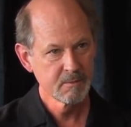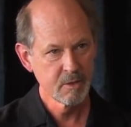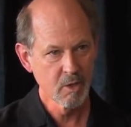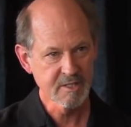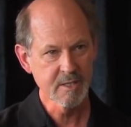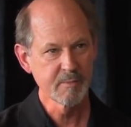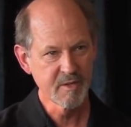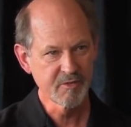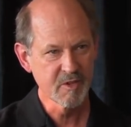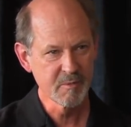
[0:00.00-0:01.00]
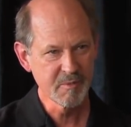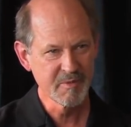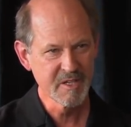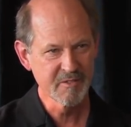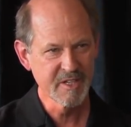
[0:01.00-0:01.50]
You want something from
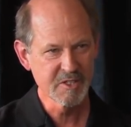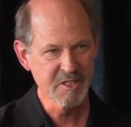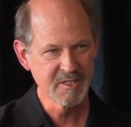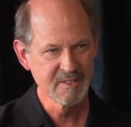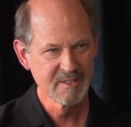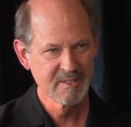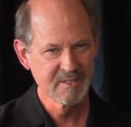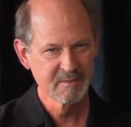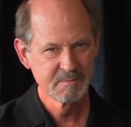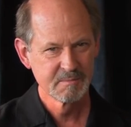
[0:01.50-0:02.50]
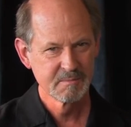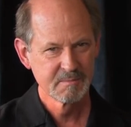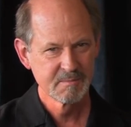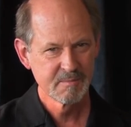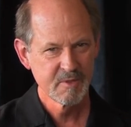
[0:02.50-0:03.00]
the intervention?
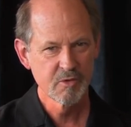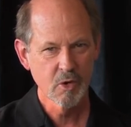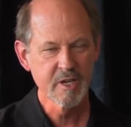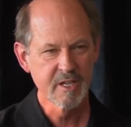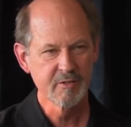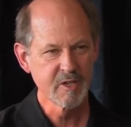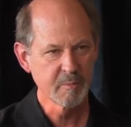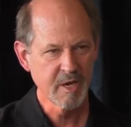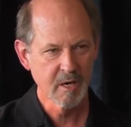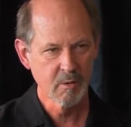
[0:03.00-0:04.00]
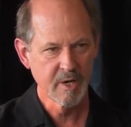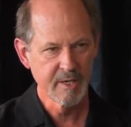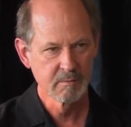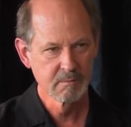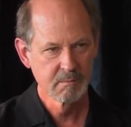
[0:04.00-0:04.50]
You've already given your power away.
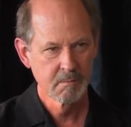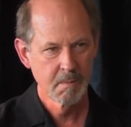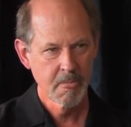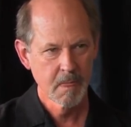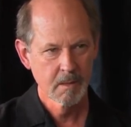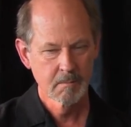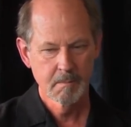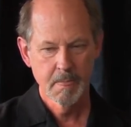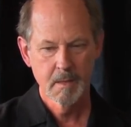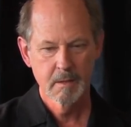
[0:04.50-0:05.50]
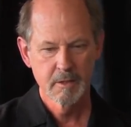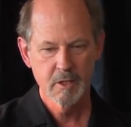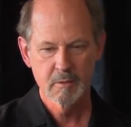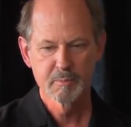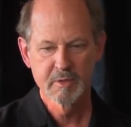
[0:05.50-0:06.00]

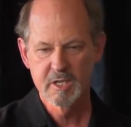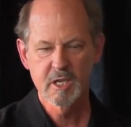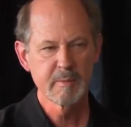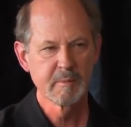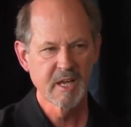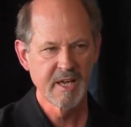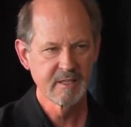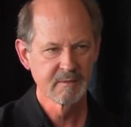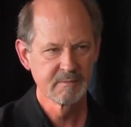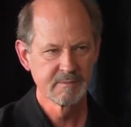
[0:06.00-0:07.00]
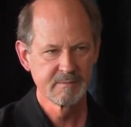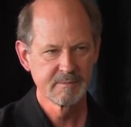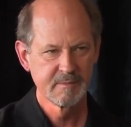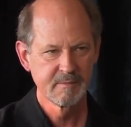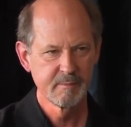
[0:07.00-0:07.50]
You're going to be blind
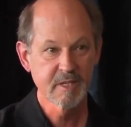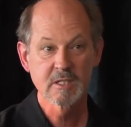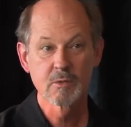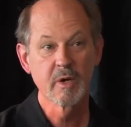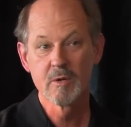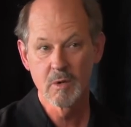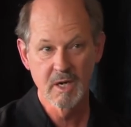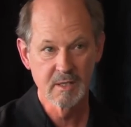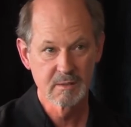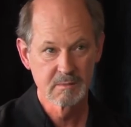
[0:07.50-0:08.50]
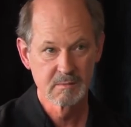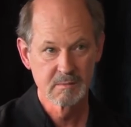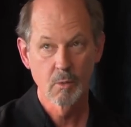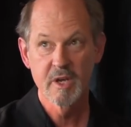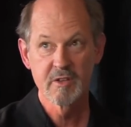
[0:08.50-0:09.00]
because of what you want,
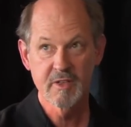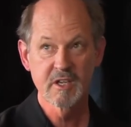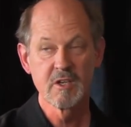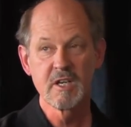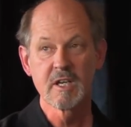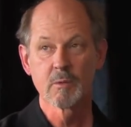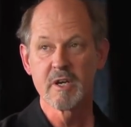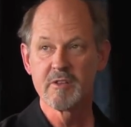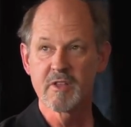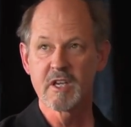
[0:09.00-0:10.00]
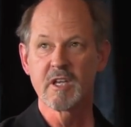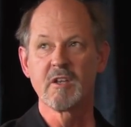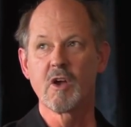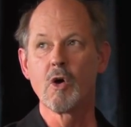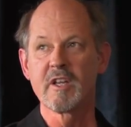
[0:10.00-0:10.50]
or what you think you need, or what you think
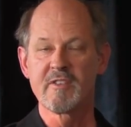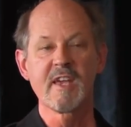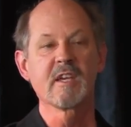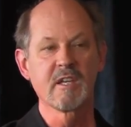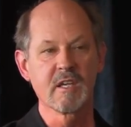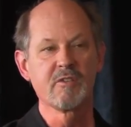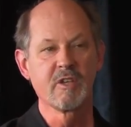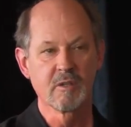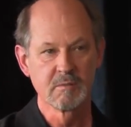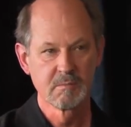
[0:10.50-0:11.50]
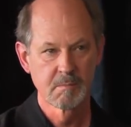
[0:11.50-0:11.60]
only they can give you.